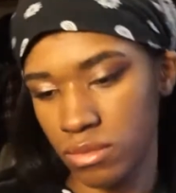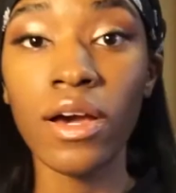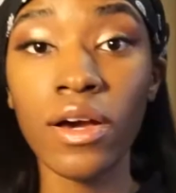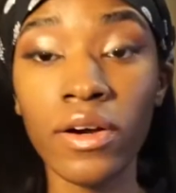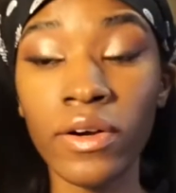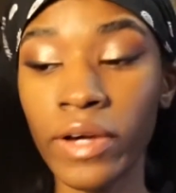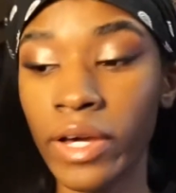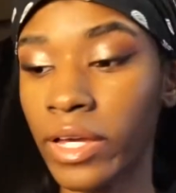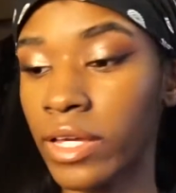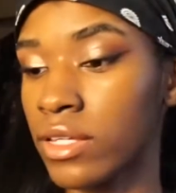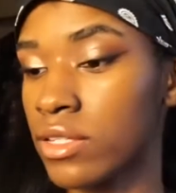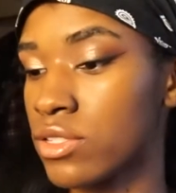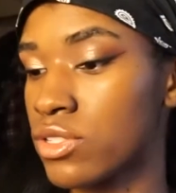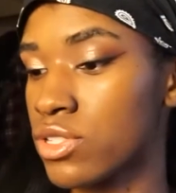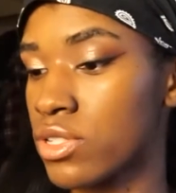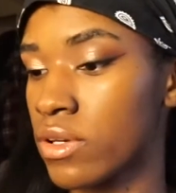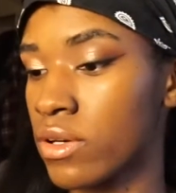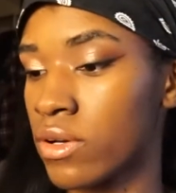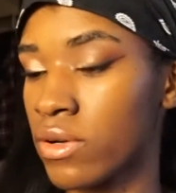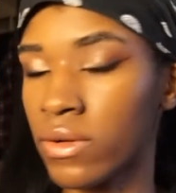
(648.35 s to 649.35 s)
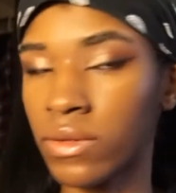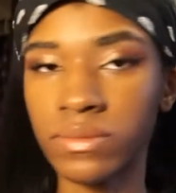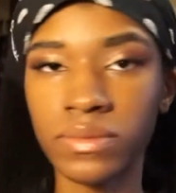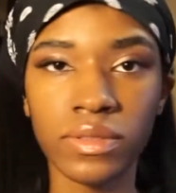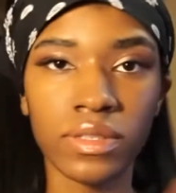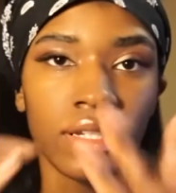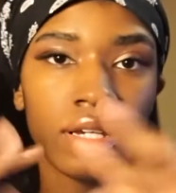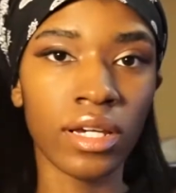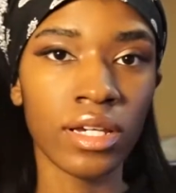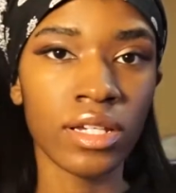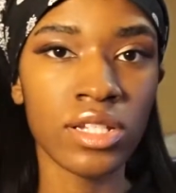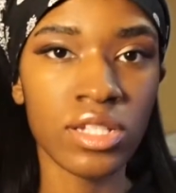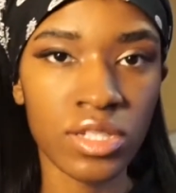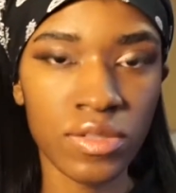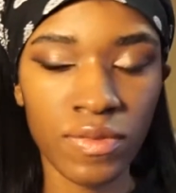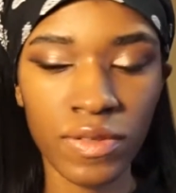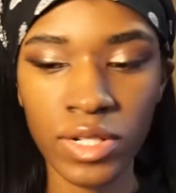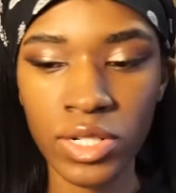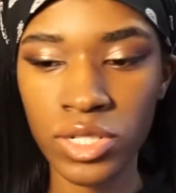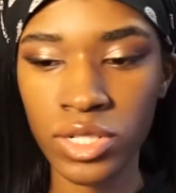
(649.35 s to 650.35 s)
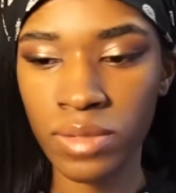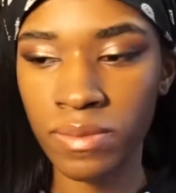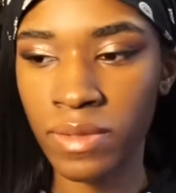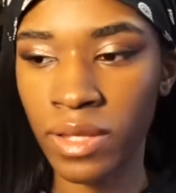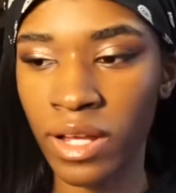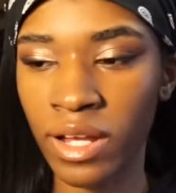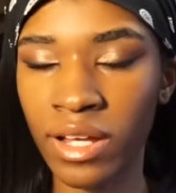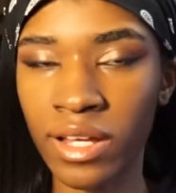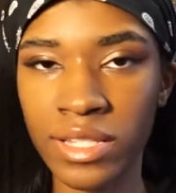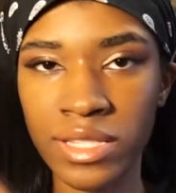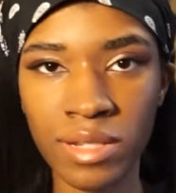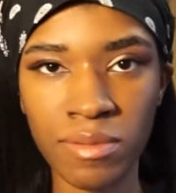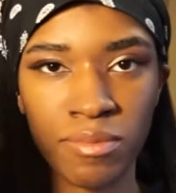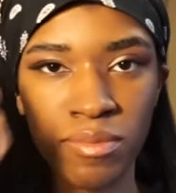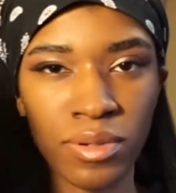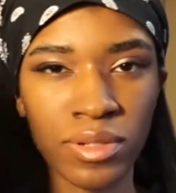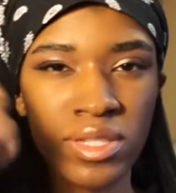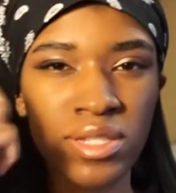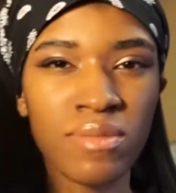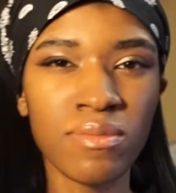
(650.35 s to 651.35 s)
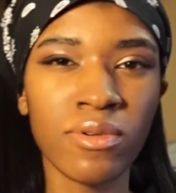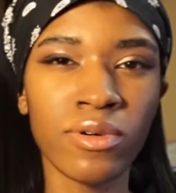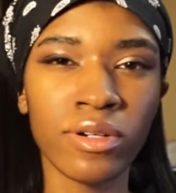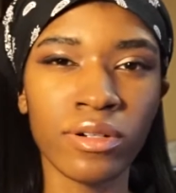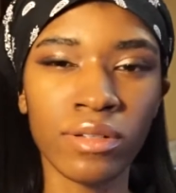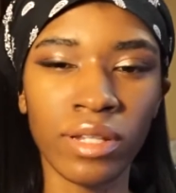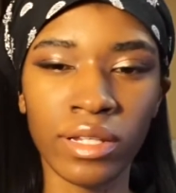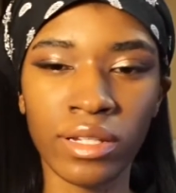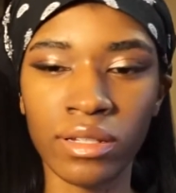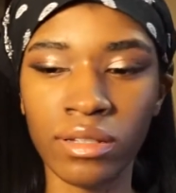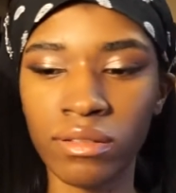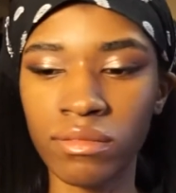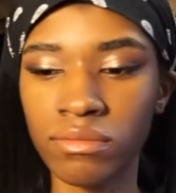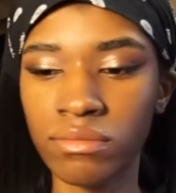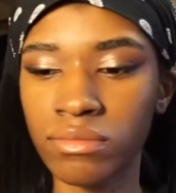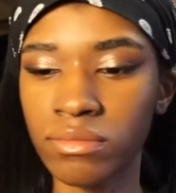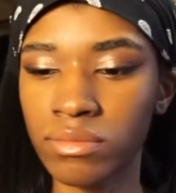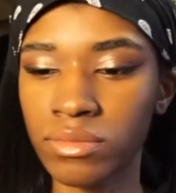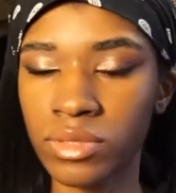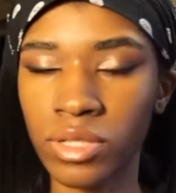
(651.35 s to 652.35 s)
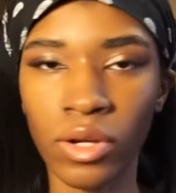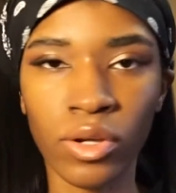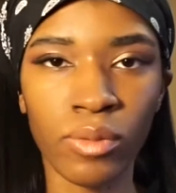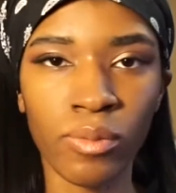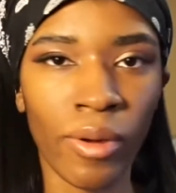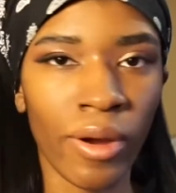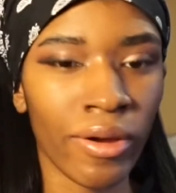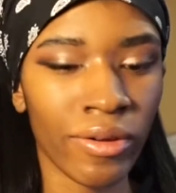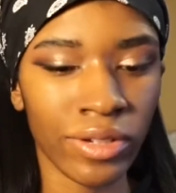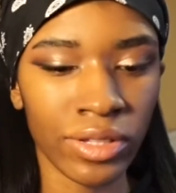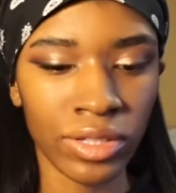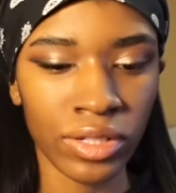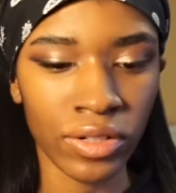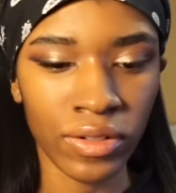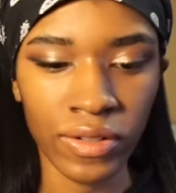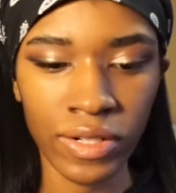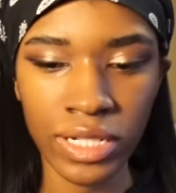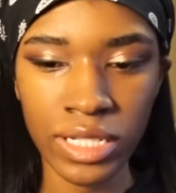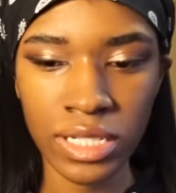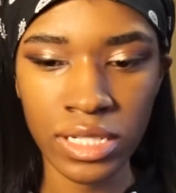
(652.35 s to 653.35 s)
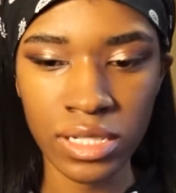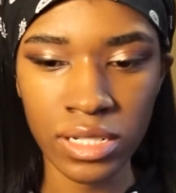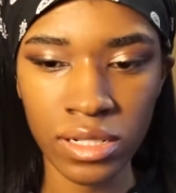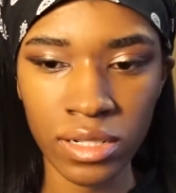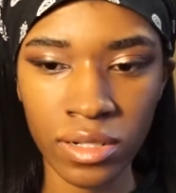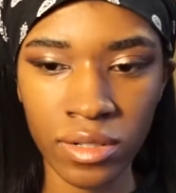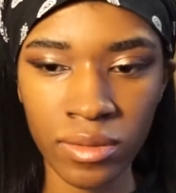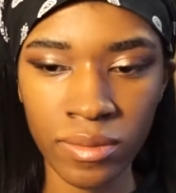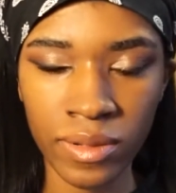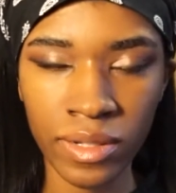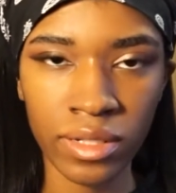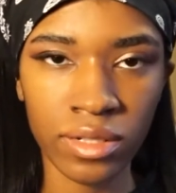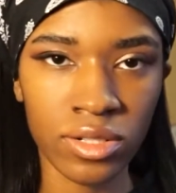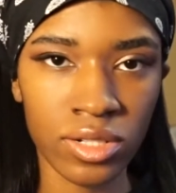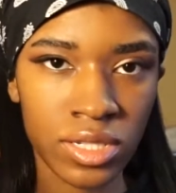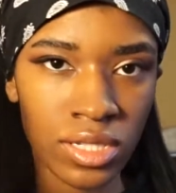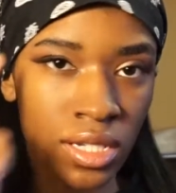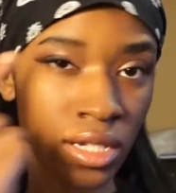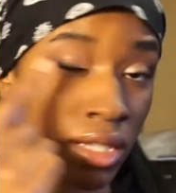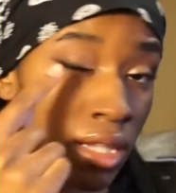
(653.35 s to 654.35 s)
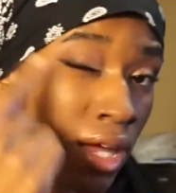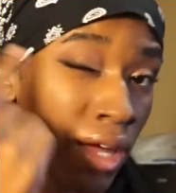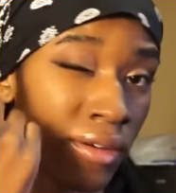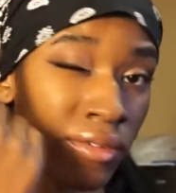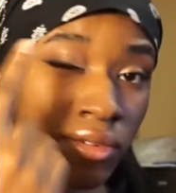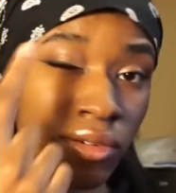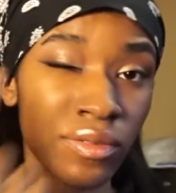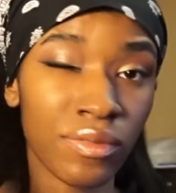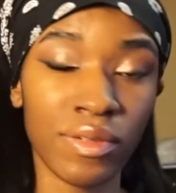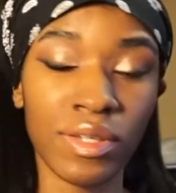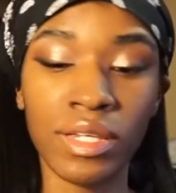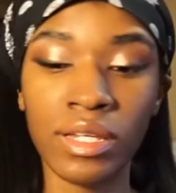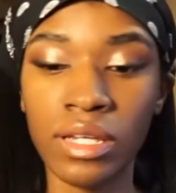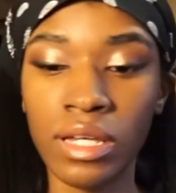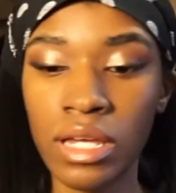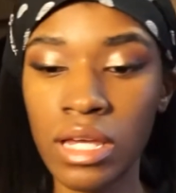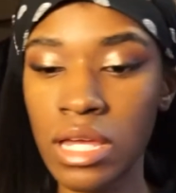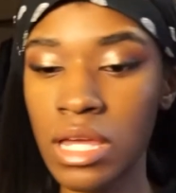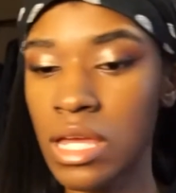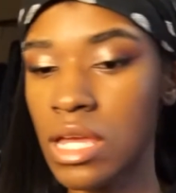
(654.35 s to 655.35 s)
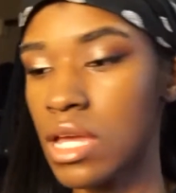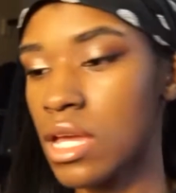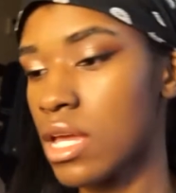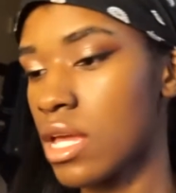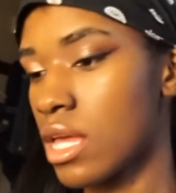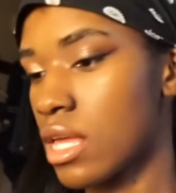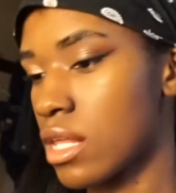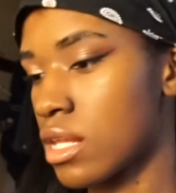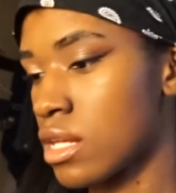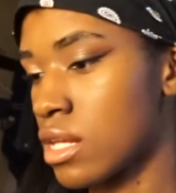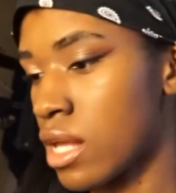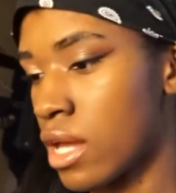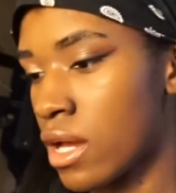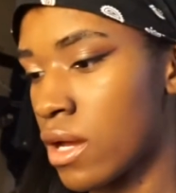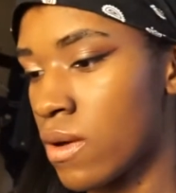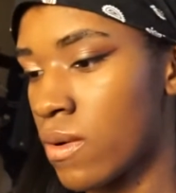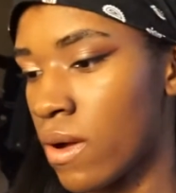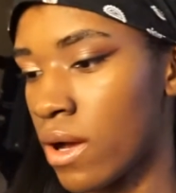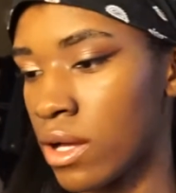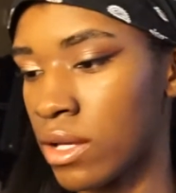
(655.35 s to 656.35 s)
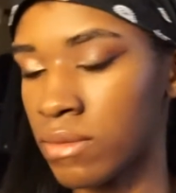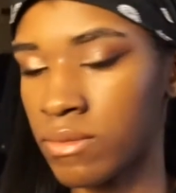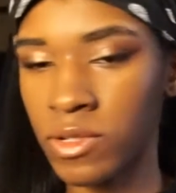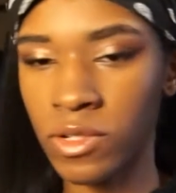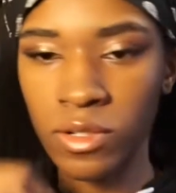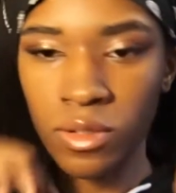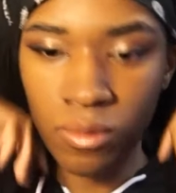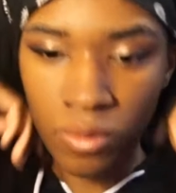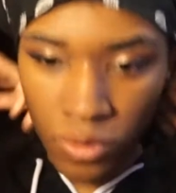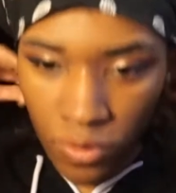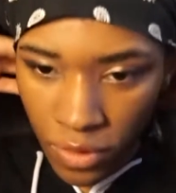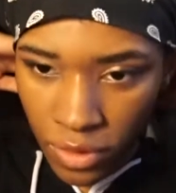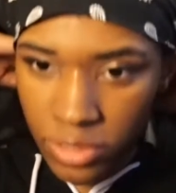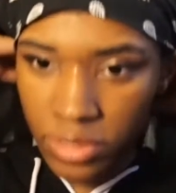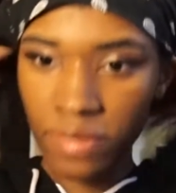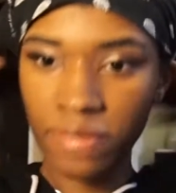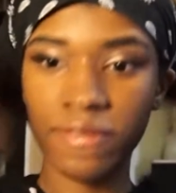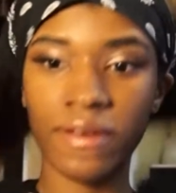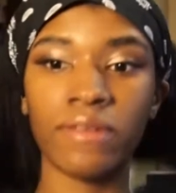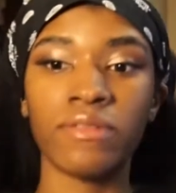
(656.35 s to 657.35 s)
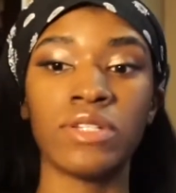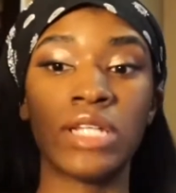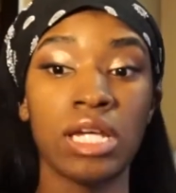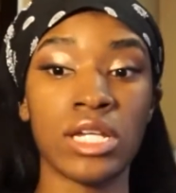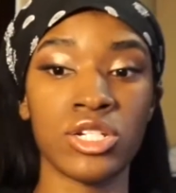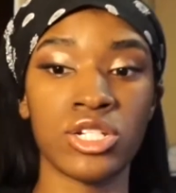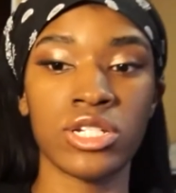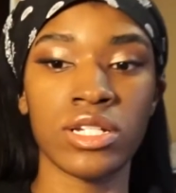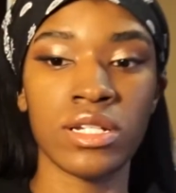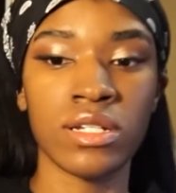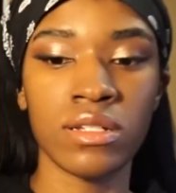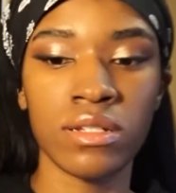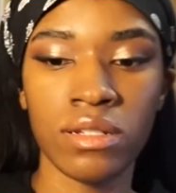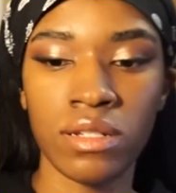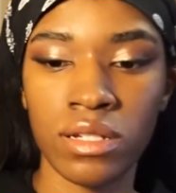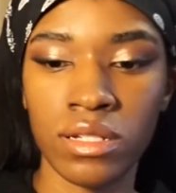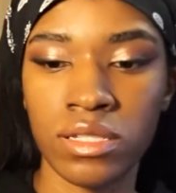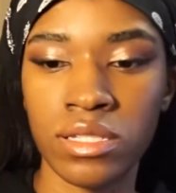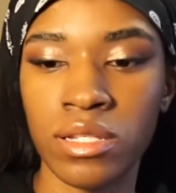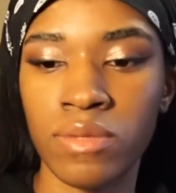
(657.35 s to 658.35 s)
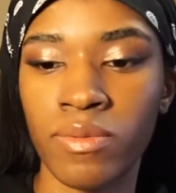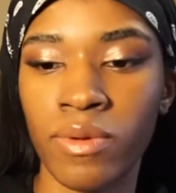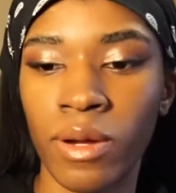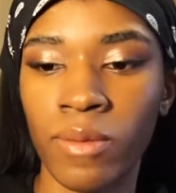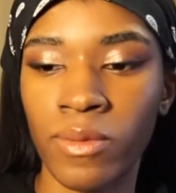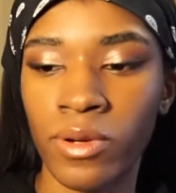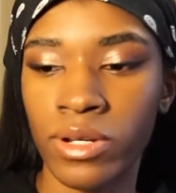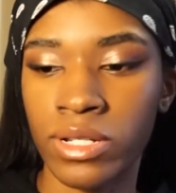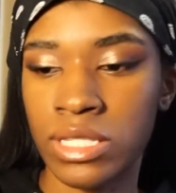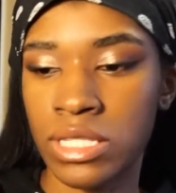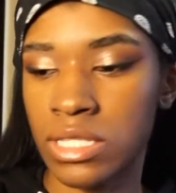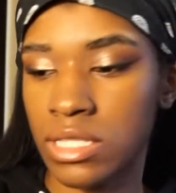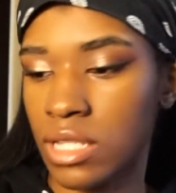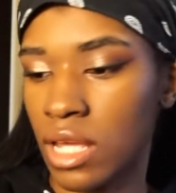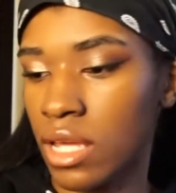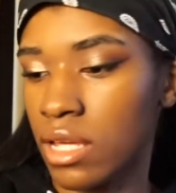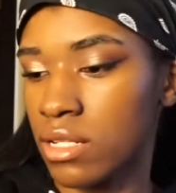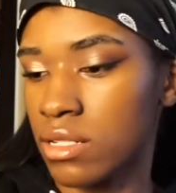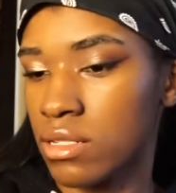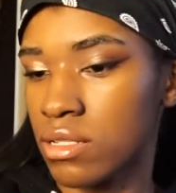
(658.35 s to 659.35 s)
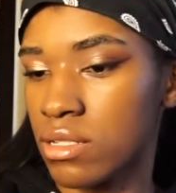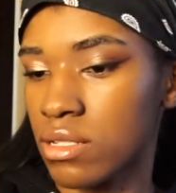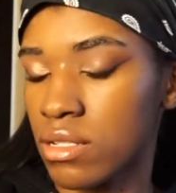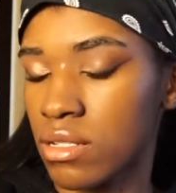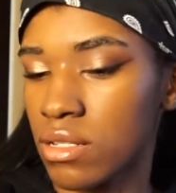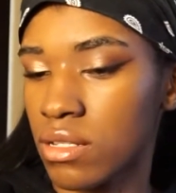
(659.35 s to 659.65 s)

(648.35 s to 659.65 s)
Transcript: Okay, so I just finished up the eyes. I put some more like dark brown in the crease a little bit, just like the outer V. Now I'm gonna move on to foundation because the primer has set.